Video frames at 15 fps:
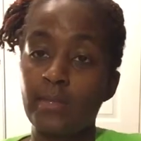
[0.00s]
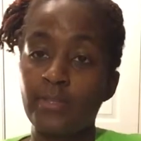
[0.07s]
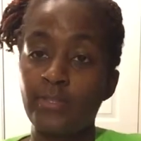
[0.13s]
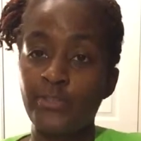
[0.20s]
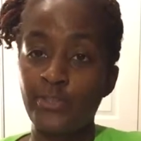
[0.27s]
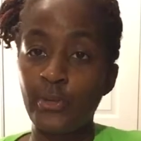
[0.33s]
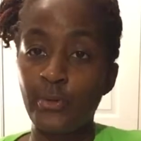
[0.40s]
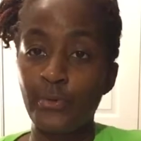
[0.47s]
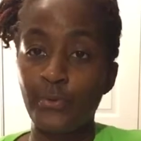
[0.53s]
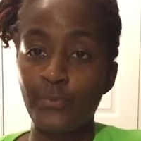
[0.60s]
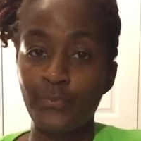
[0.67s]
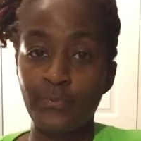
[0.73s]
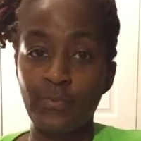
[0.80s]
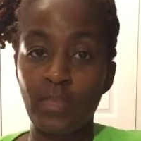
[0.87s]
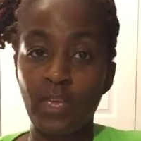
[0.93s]
So
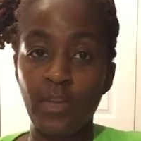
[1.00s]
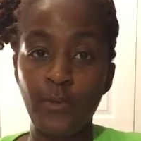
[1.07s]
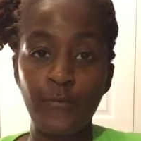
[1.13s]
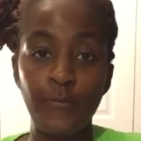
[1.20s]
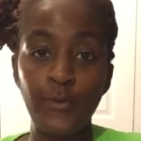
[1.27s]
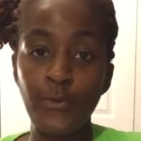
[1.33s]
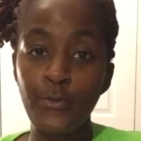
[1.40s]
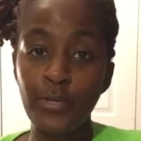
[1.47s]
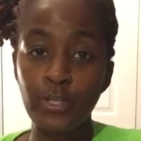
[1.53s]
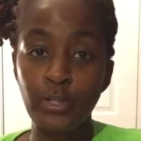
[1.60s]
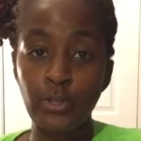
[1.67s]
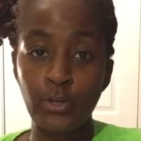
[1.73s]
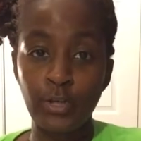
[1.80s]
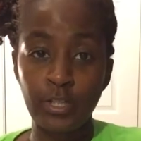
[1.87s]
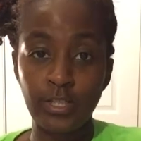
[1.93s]
if you
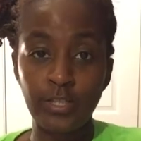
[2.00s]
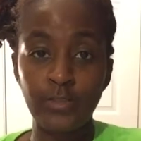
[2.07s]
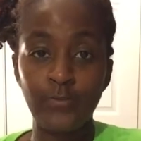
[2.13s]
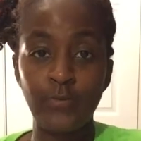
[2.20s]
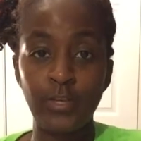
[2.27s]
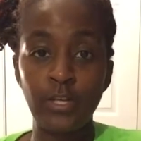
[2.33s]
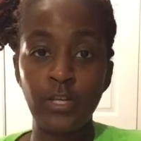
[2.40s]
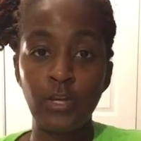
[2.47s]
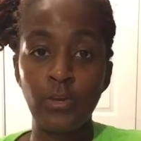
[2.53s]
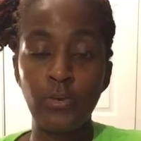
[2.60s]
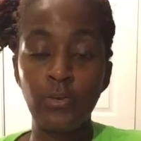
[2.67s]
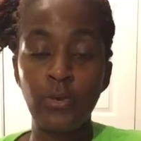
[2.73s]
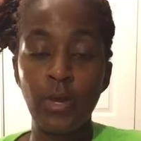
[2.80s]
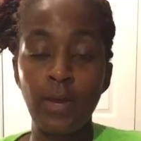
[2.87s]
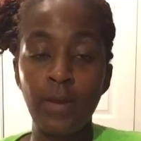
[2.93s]
enjoyed this video,